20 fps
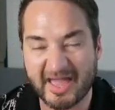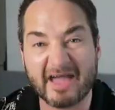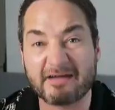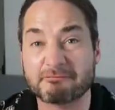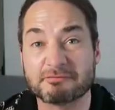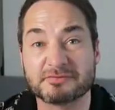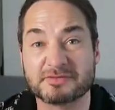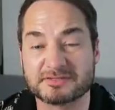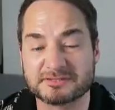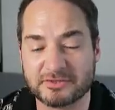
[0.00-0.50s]

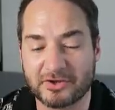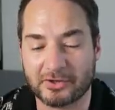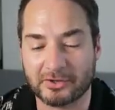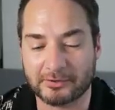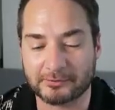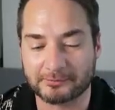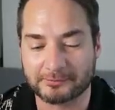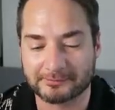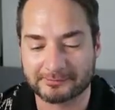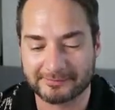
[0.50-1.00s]
everything's
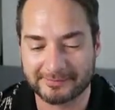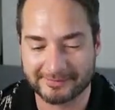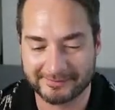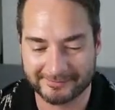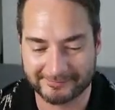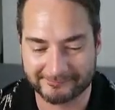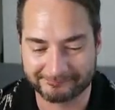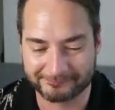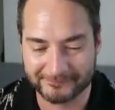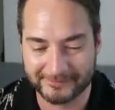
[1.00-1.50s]
holo.
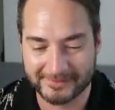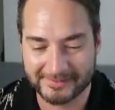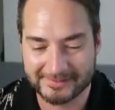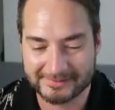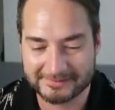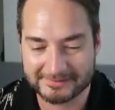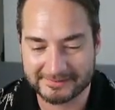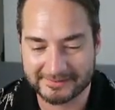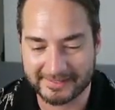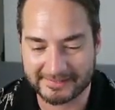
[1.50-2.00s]

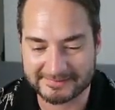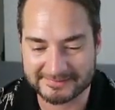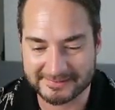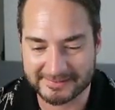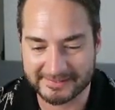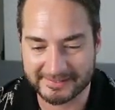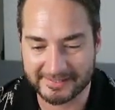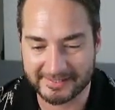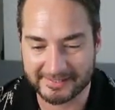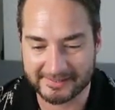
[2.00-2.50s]
You get to
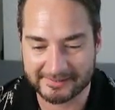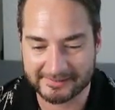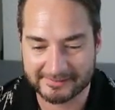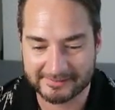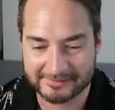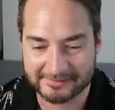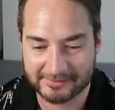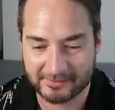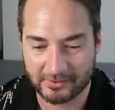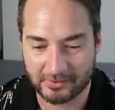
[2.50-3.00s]
here,
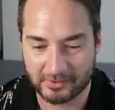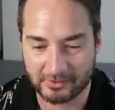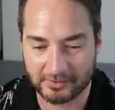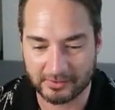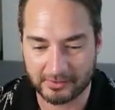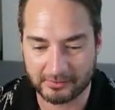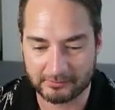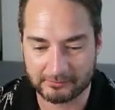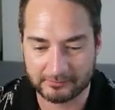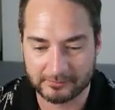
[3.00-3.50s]

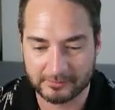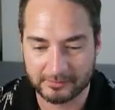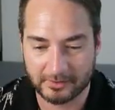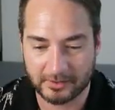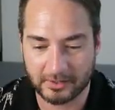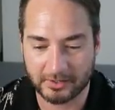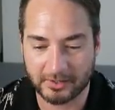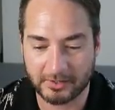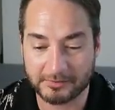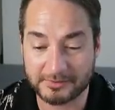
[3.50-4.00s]
holo,
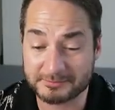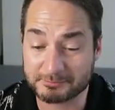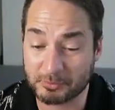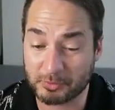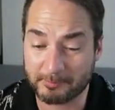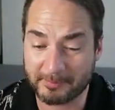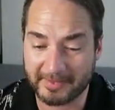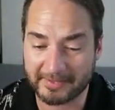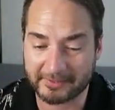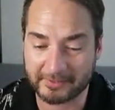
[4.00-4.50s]
there's
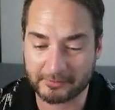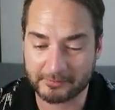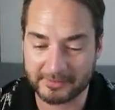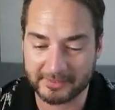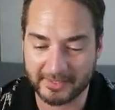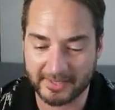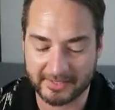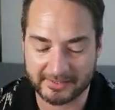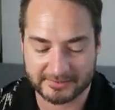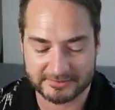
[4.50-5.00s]
more Peko
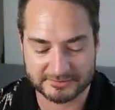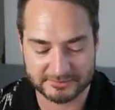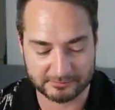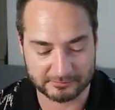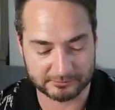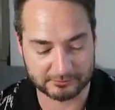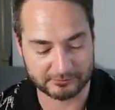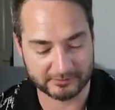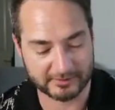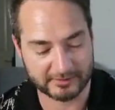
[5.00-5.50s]
EX, so
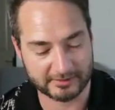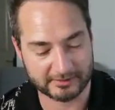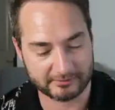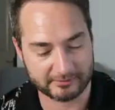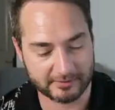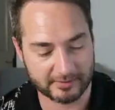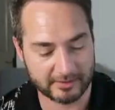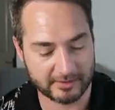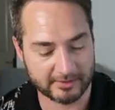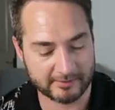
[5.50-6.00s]
another hit
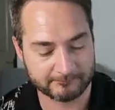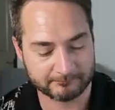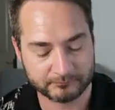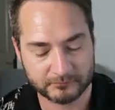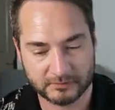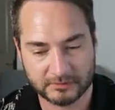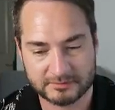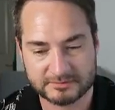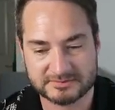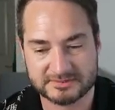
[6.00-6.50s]
there.
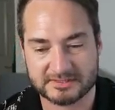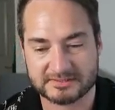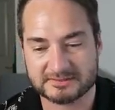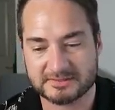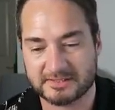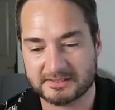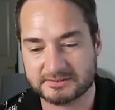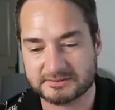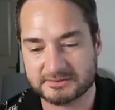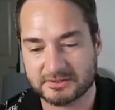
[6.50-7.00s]
6
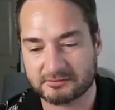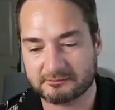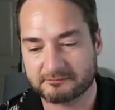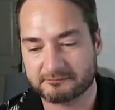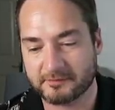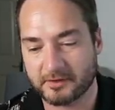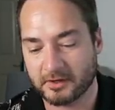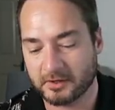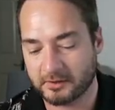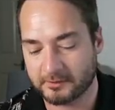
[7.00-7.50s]
hits so
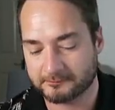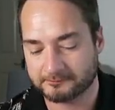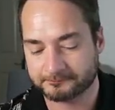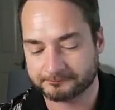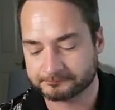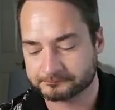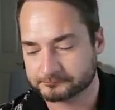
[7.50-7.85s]
far.